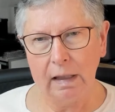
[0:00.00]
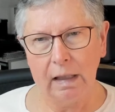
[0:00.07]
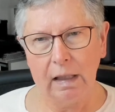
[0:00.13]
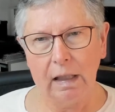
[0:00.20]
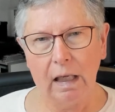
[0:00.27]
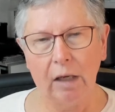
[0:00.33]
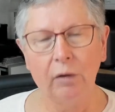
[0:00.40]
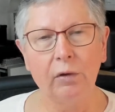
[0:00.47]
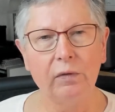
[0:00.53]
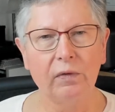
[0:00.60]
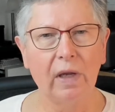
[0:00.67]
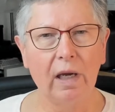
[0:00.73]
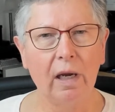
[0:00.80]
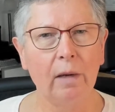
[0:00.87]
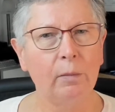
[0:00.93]
Out of
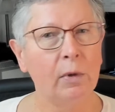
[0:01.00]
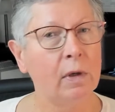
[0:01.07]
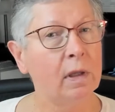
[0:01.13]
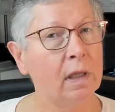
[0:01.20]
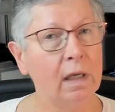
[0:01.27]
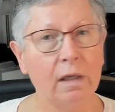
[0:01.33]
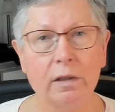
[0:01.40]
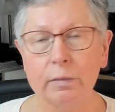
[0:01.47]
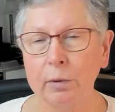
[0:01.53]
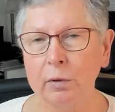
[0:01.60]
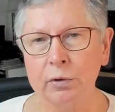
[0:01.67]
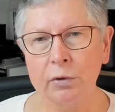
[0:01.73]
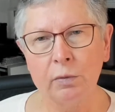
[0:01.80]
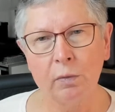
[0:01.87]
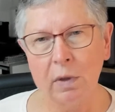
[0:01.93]
camera, the
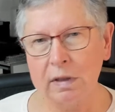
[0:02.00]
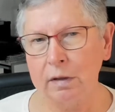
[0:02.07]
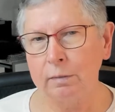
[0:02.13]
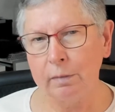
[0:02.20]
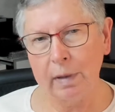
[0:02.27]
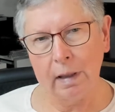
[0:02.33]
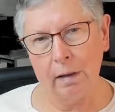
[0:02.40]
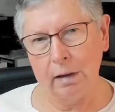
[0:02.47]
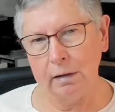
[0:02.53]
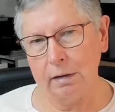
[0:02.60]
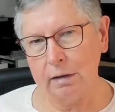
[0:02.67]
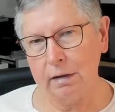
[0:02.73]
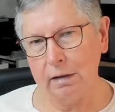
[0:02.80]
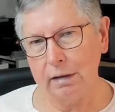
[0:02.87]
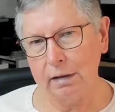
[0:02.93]
exposure wasn't balanced.